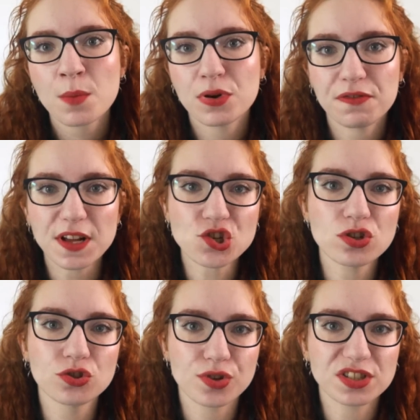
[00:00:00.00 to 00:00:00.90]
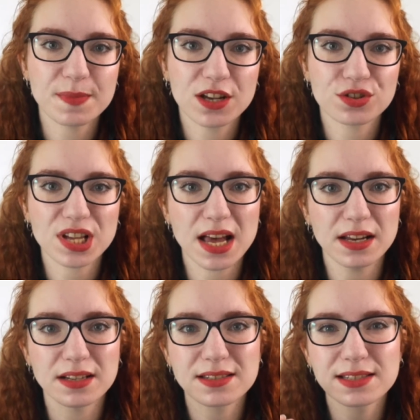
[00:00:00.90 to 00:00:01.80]
Professional dressmakers
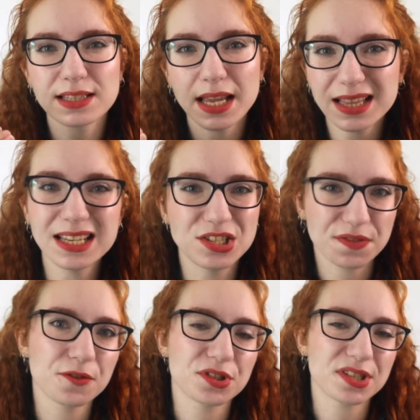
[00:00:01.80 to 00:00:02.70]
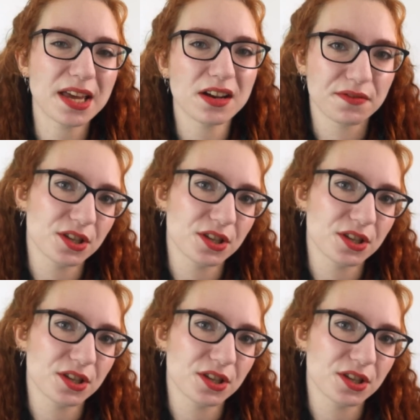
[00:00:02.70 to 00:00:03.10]
had a slightly different set of